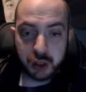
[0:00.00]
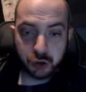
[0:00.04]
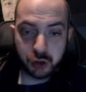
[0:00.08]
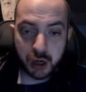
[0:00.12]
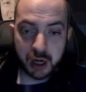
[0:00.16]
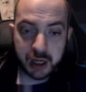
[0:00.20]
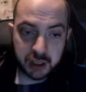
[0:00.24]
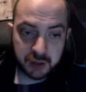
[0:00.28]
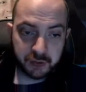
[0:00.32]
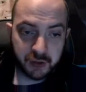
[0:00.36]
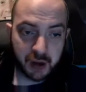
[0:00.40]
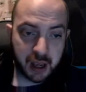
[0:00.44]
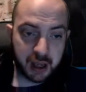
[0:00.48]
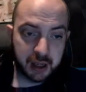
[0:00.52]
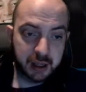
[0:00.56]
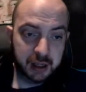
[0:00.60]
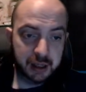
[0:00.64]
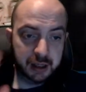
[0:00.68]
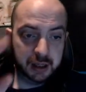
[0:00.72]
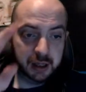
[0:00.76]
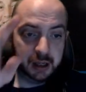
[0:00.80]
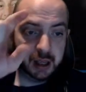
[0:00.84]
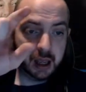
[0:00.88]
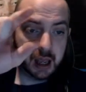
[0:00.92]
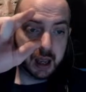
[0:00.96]
transfer
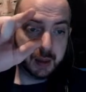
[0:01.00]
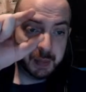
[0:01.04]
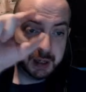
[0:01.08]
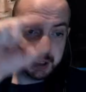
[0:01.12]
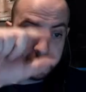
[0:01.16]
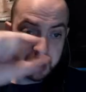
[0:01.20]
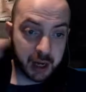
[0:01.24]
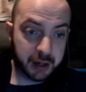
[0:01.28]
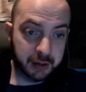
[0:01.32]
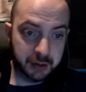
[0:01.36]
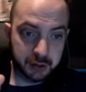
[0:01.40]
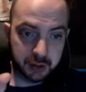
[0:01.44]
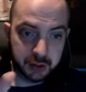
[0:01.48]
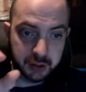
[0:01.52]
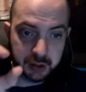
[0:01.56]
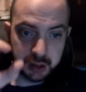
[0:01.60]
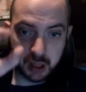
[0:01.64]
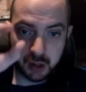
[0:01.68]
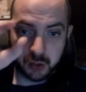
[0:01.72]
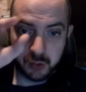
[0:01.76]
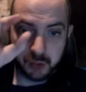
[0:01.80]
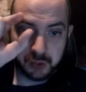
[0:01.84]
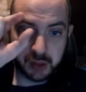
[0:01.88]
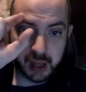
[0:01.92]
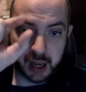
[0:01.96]
is done,
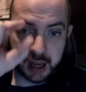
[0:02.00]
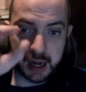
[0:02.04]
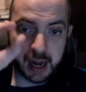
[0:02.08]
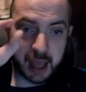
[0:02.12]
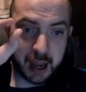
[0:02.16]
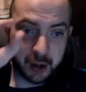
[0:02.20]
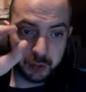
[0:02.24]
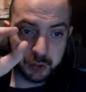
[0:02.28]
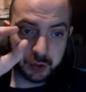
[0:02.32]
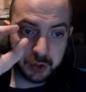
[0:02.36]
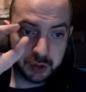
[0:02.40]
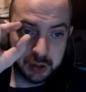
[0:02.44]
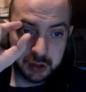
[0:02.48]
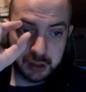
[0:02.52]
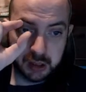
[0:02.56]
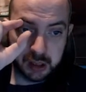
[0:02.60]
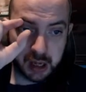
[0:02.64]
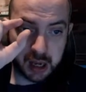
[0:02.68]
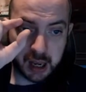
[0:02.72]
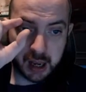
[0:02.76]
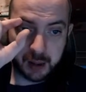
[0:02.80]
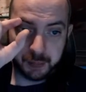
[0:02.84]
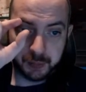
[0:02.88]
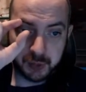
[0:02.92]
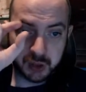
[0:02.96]
so that allows
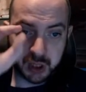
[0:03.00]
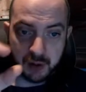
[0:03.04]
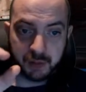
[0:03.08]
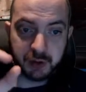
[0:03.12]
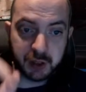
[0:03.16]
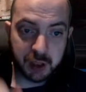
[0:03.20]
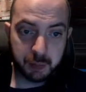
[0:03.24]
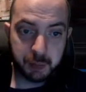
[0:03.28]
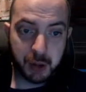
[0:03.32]
servers to